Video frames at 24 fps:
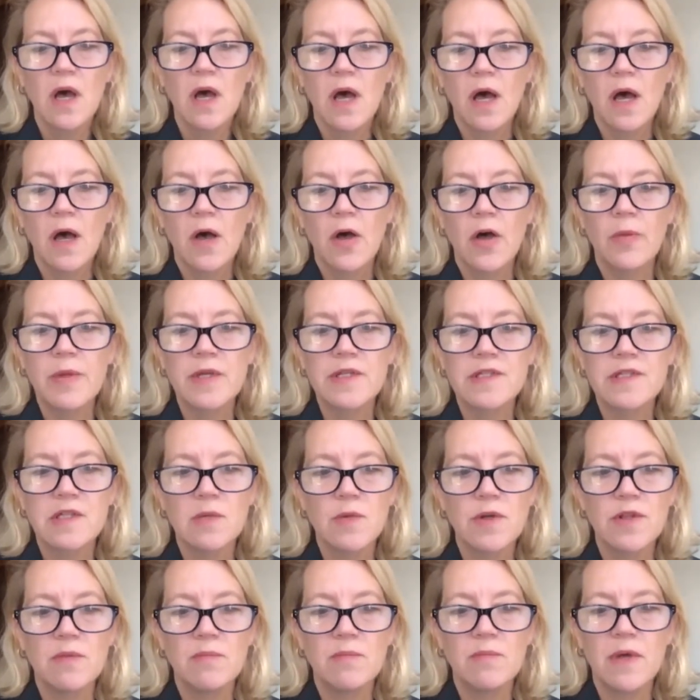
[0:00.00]
um, and
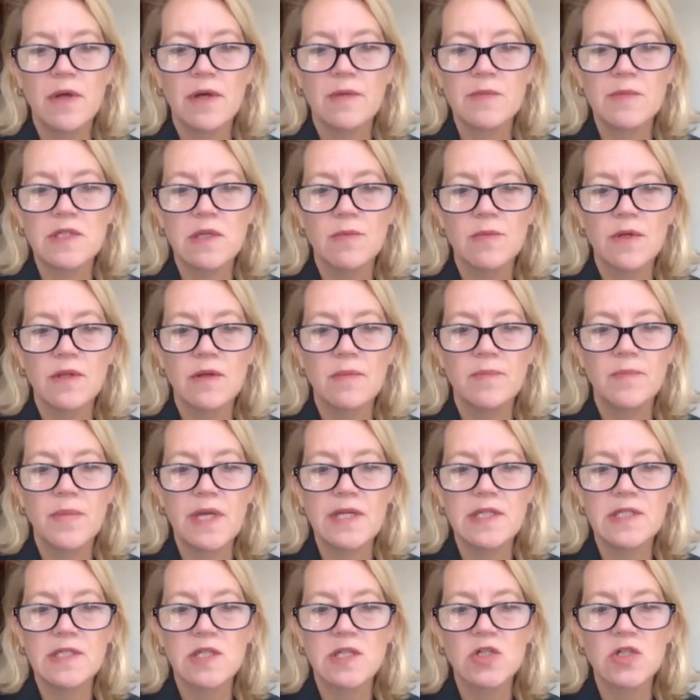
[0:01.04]
some of the um, some of the
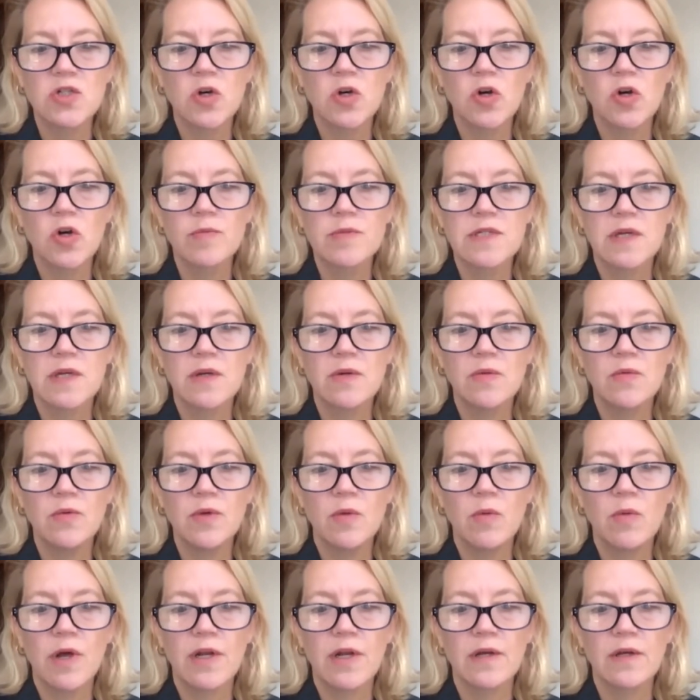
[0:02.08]
basic terms that we
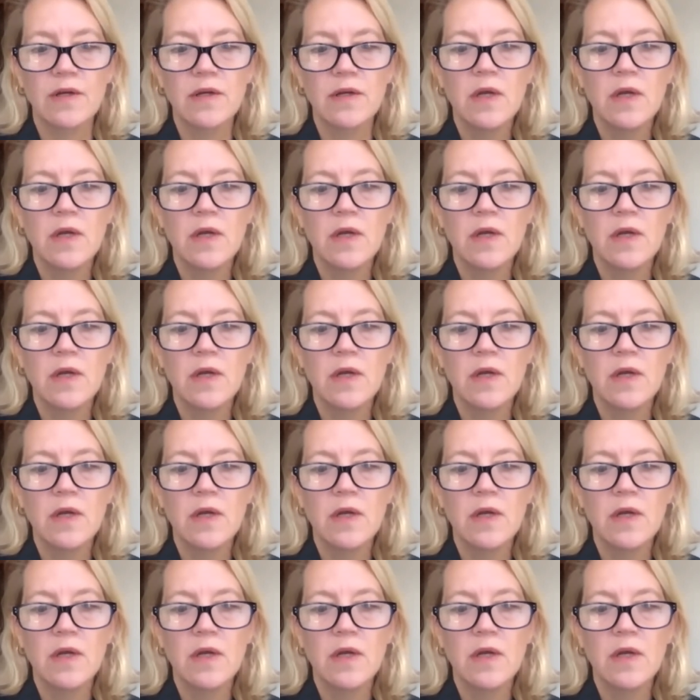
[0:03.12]
want